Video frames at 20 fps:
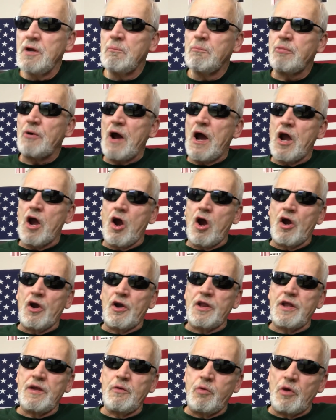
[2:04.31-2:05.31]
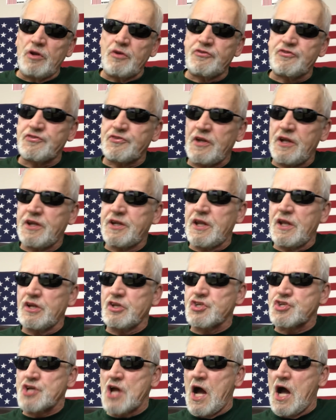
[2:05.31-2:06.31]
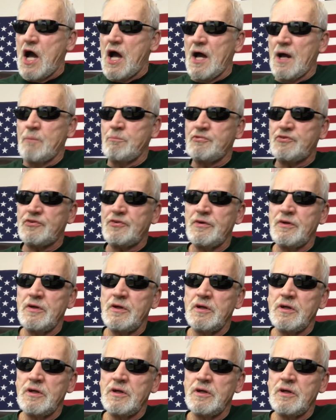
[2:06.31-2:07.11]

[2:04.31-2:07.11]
priority when seeking jobs.